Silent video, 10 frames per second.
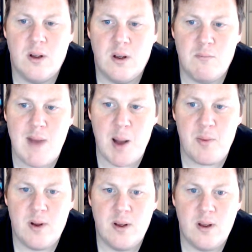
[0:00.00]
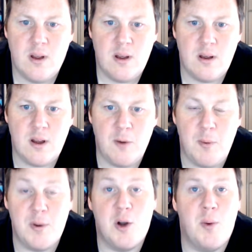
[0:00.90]
map. We'll
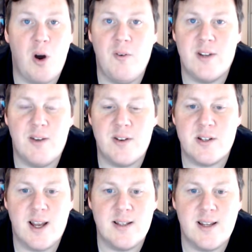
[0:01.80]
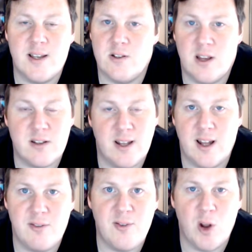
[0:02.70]
be coming over to FS19, so that's going to get
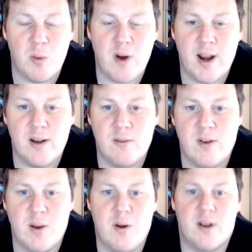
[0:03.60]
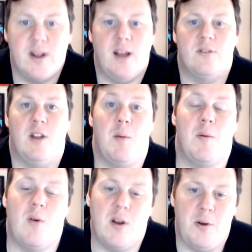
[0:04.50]
a full upgrade and rework and that, so that'll be
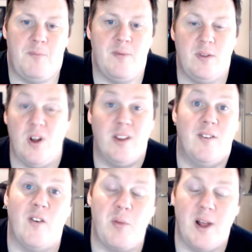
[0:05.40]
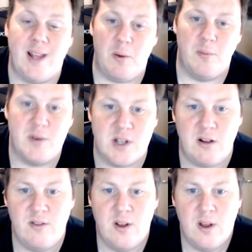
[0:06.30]
quite cool. Not that I've ever played that one
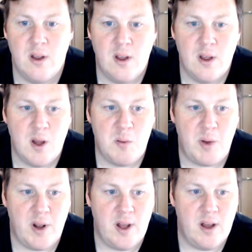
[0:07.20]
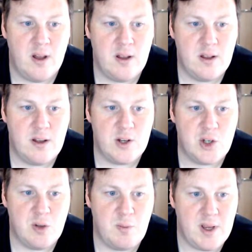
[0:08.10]
myself, but that
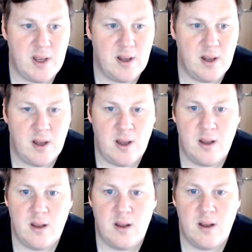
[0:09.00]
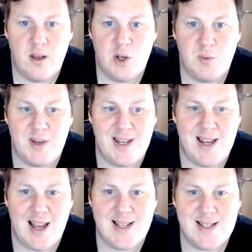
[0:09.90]
should be nice.